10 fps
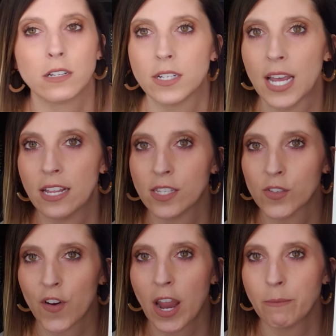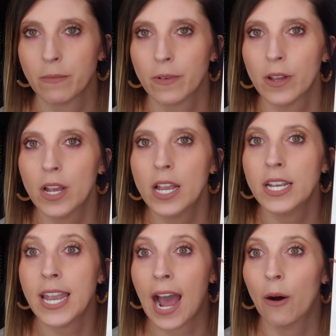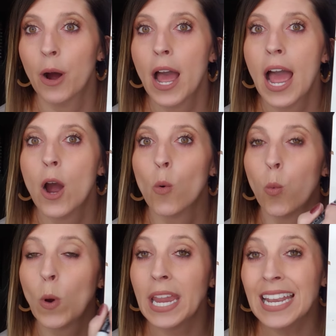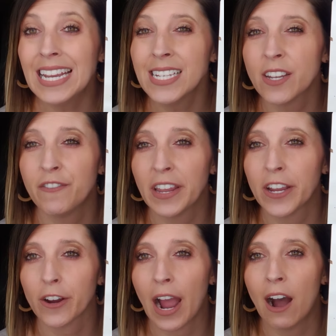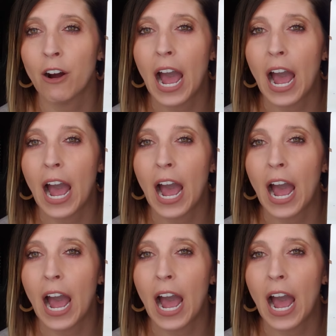10's frame. Now, we need to figure out